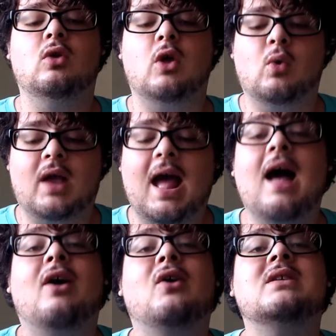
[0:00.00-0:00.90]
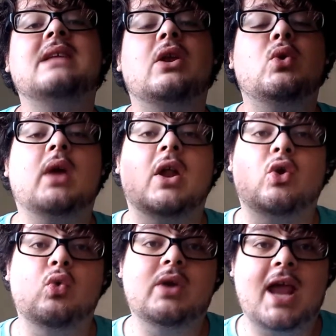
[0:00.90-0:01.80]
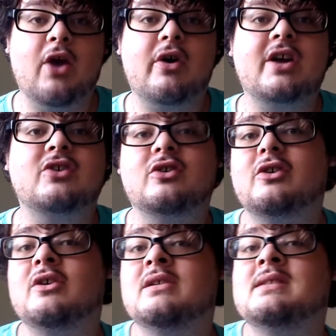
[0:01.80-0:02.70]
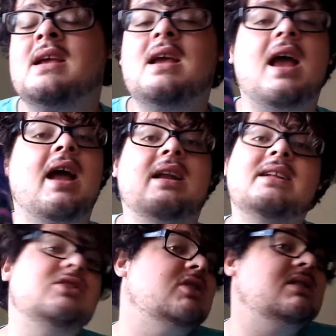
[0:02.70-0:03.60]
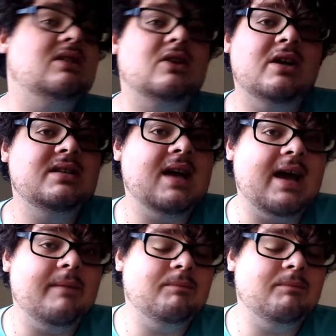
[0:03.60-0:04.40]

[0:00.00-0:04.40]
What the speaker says: locales and you get new characters, and it's just a good time.